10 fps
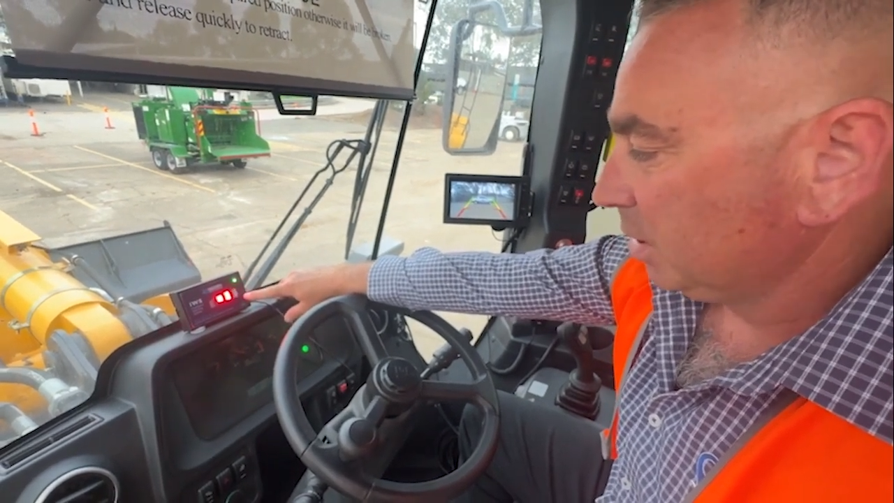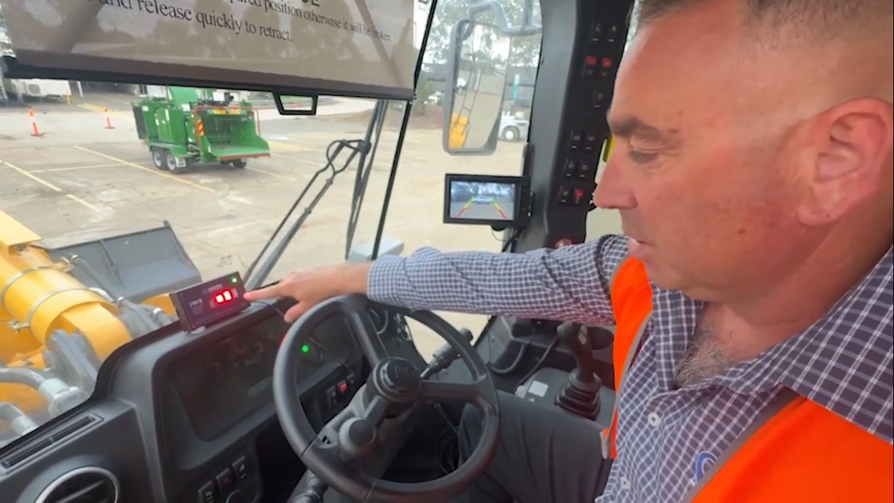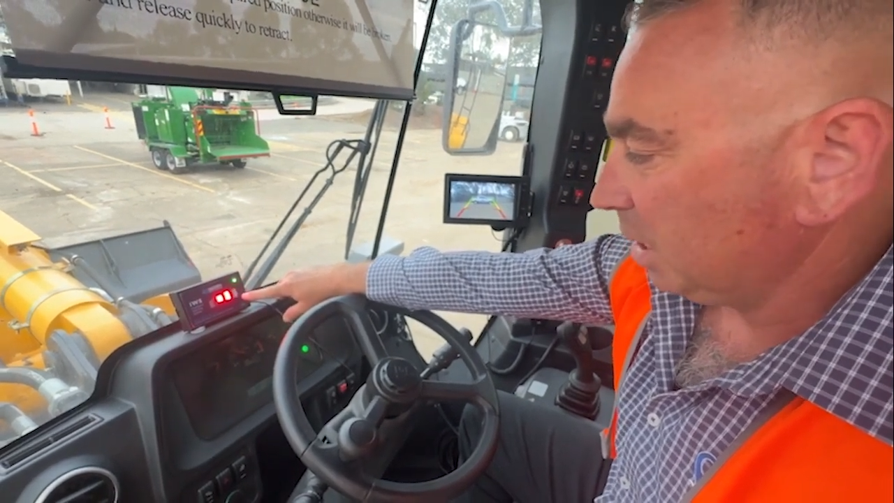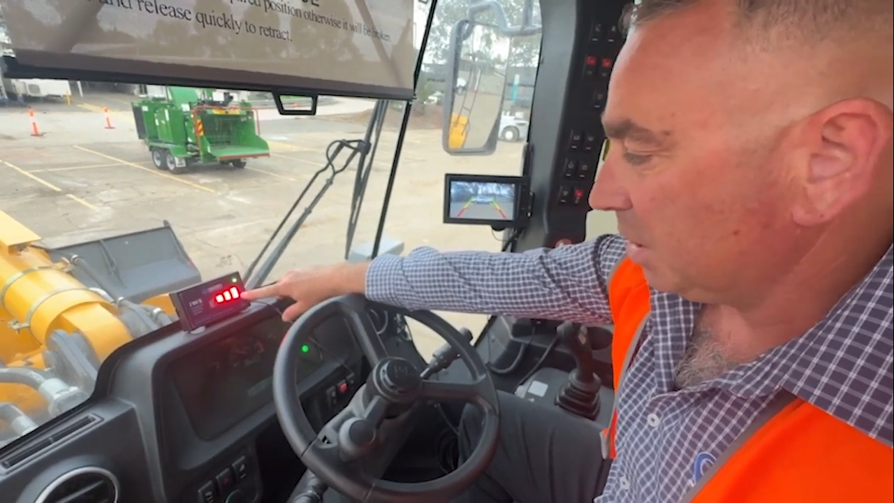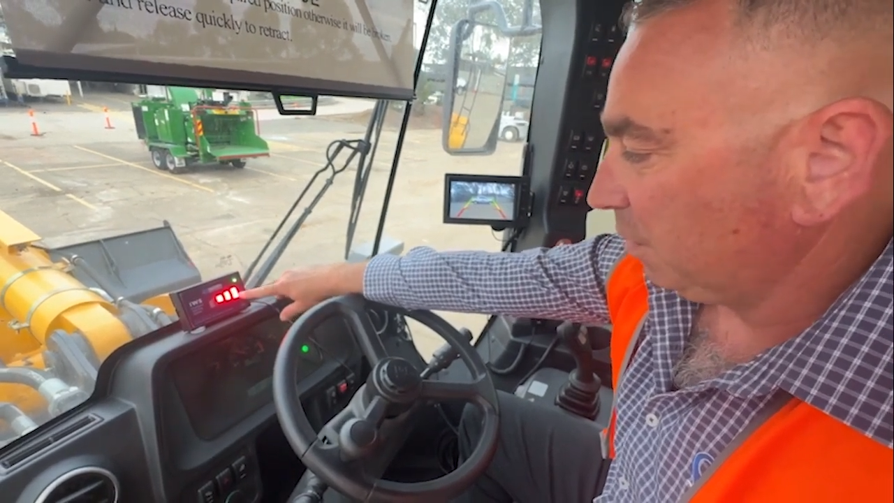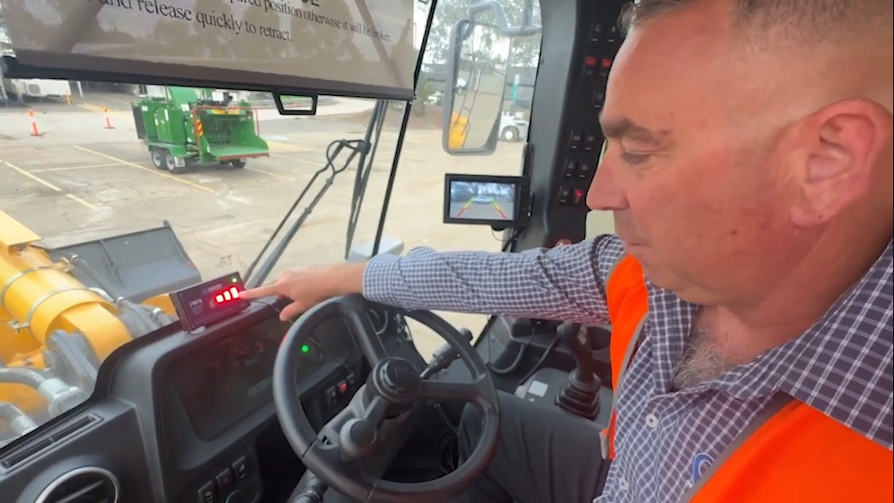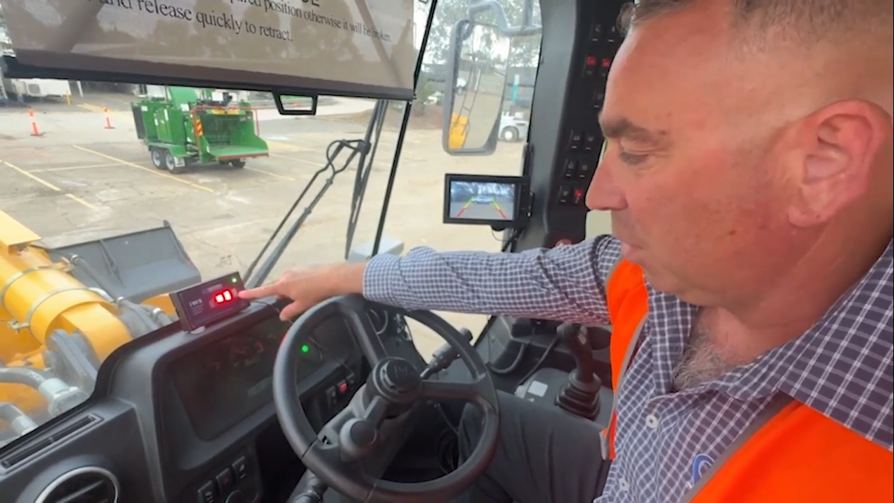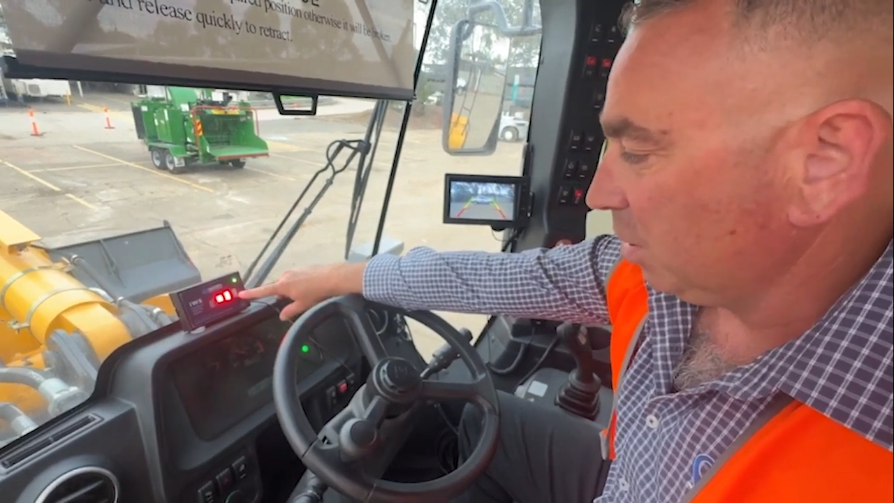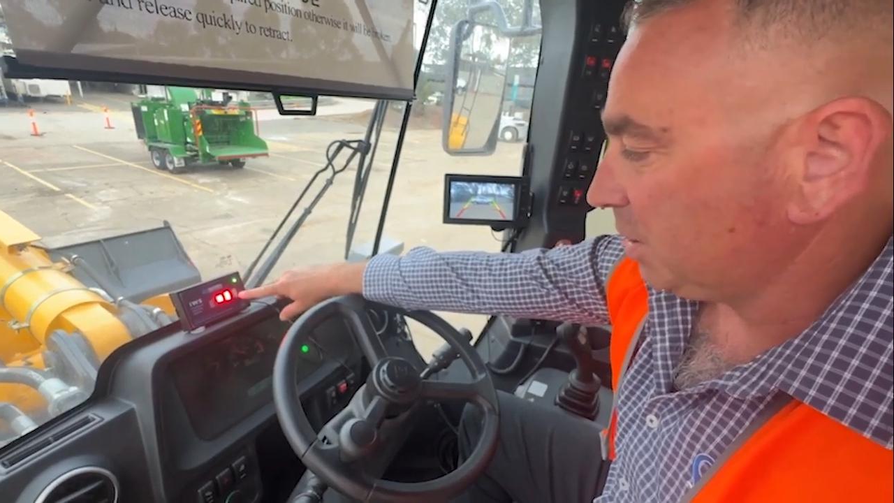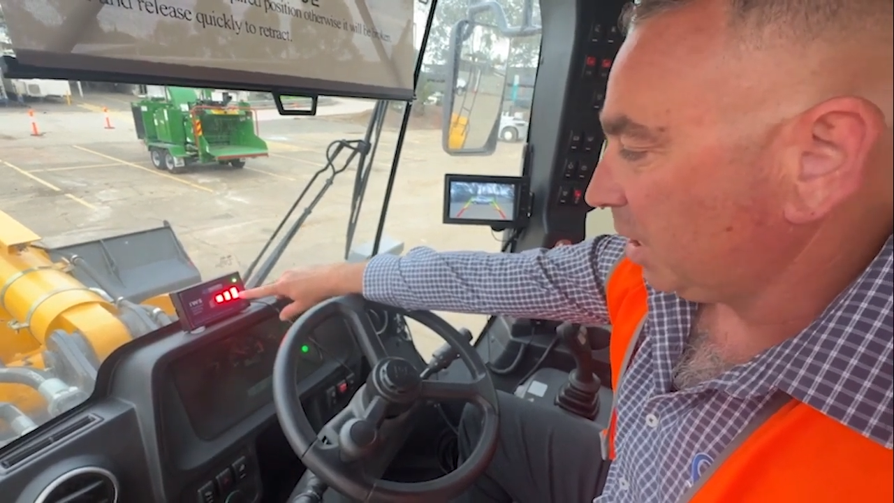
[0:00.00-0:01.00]
So that's your
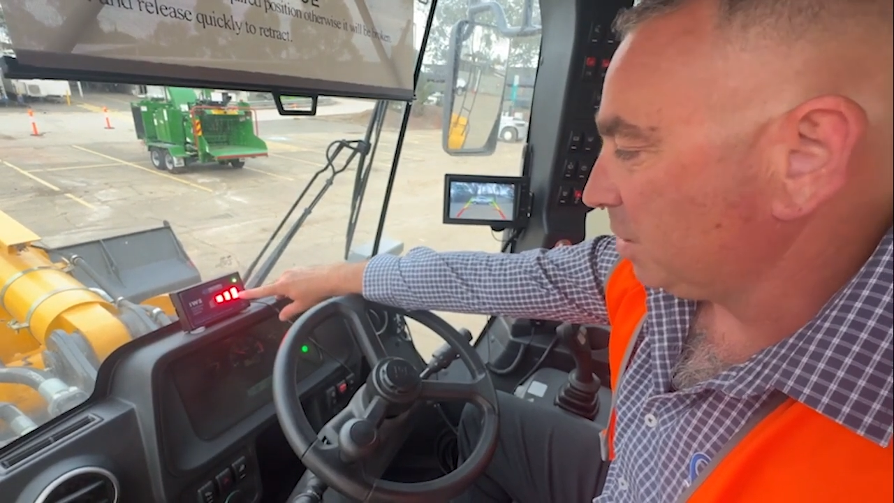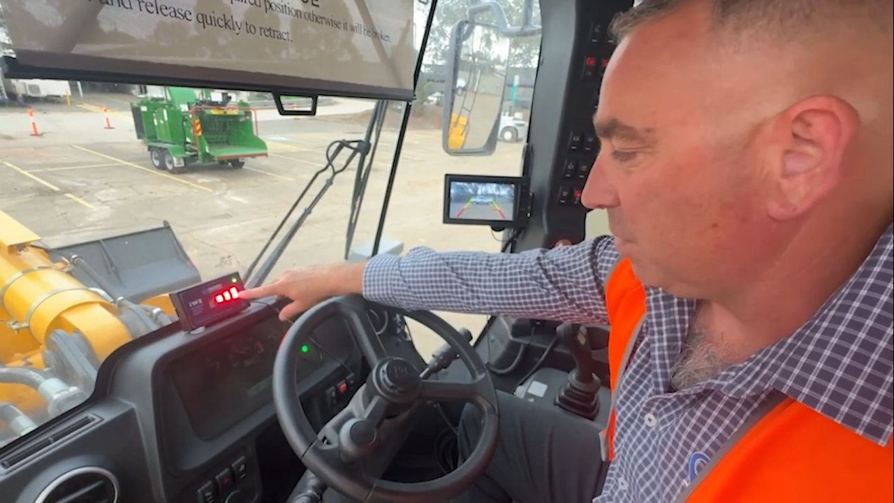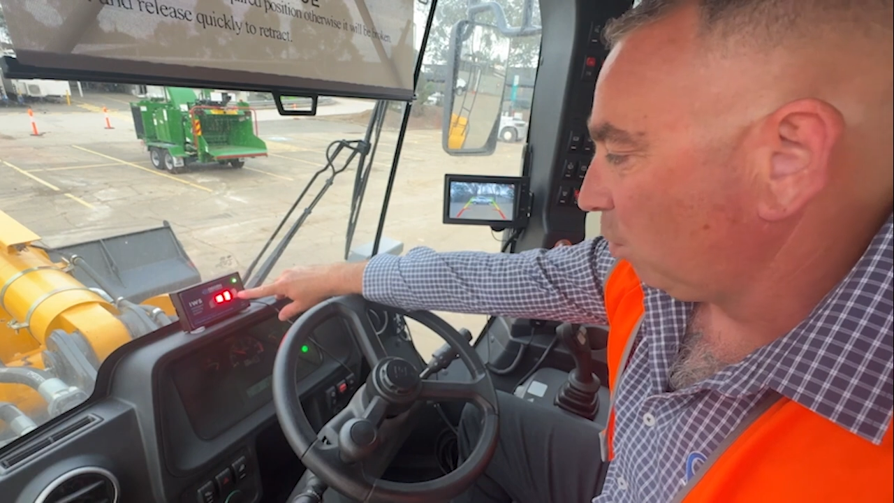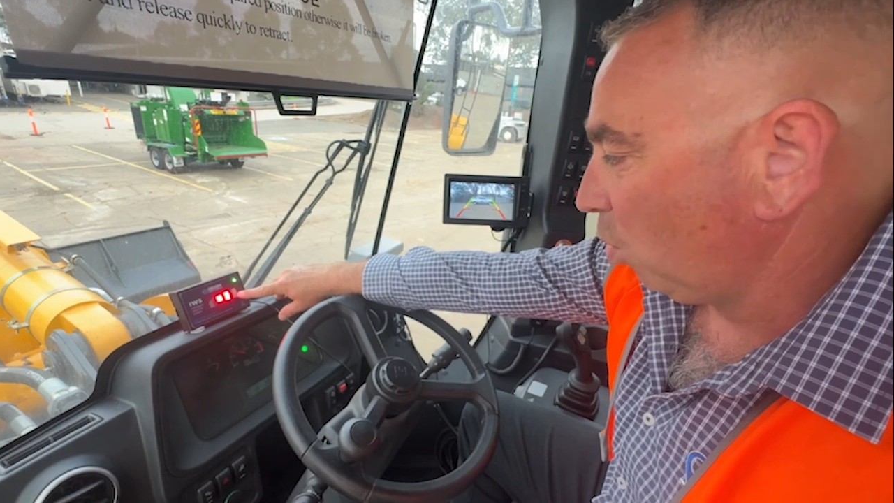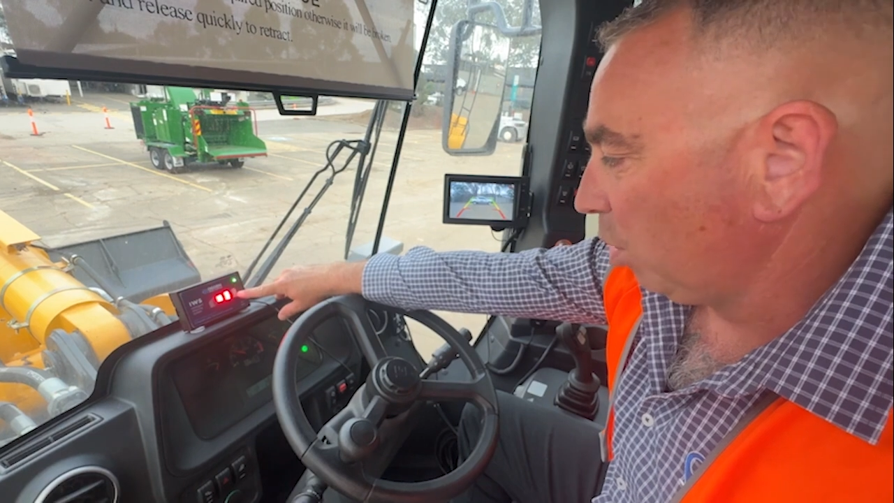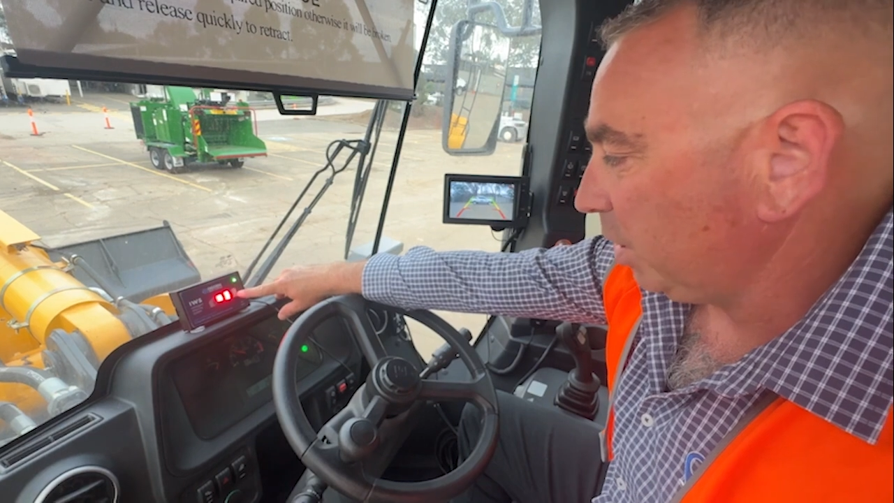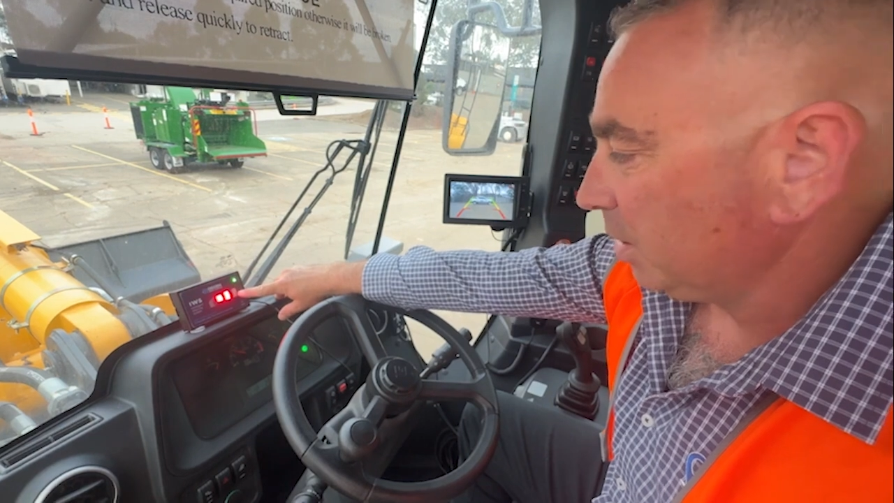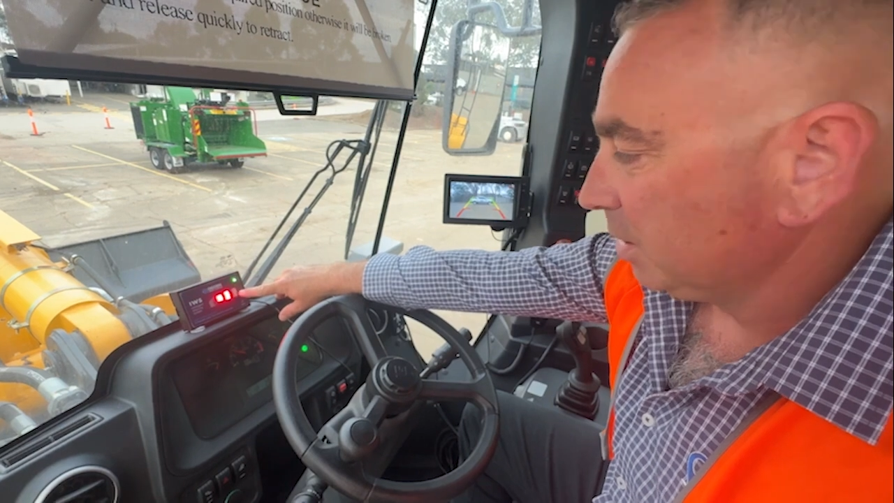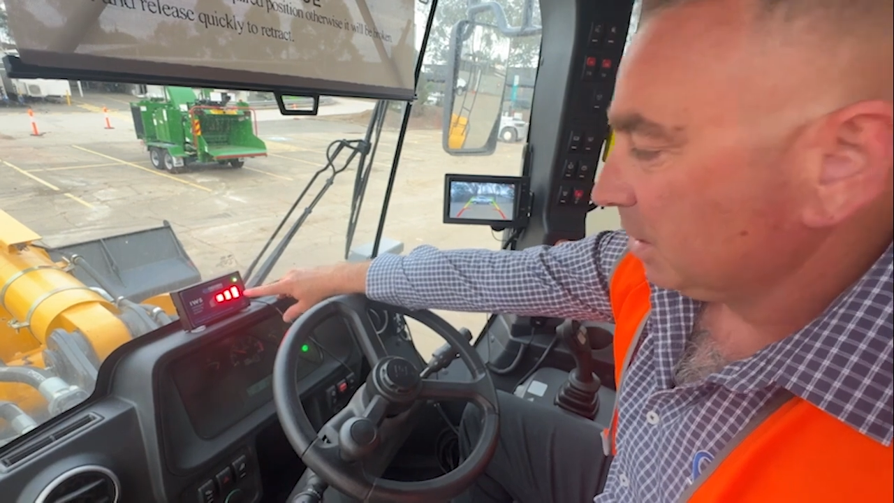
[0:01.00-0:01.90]
first stage of warning.